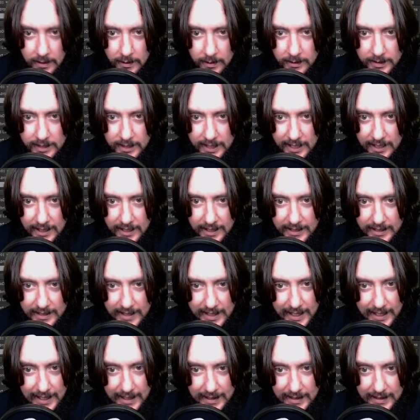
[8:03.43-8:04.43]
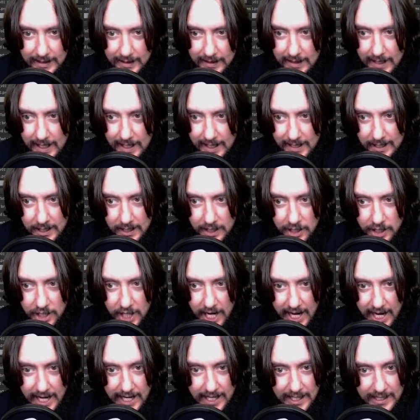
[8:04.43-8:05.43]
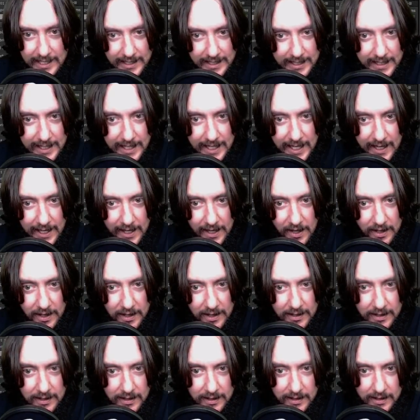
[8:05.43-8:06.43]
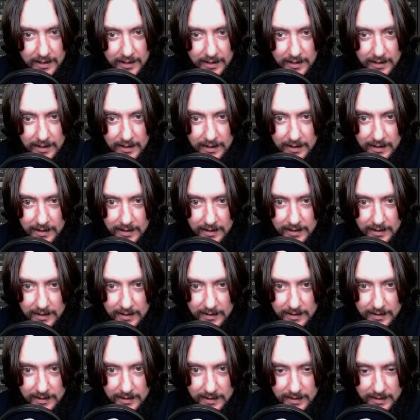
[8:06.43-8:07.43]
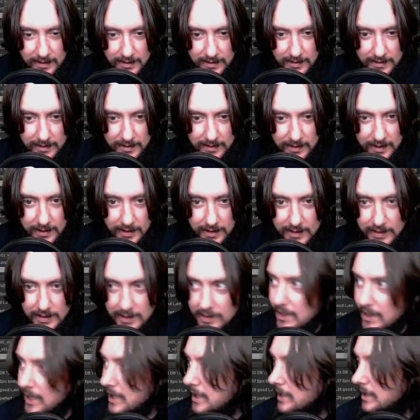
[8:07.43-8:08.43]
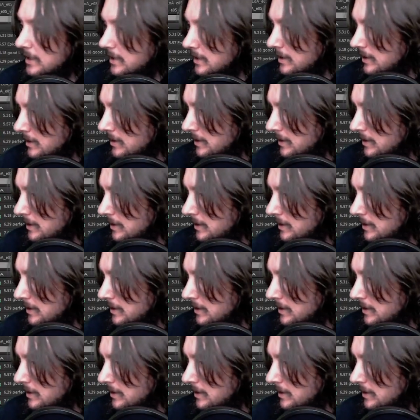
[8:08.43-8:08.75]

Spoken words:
What the hell is that? Has a chain as a tail. This looks sick.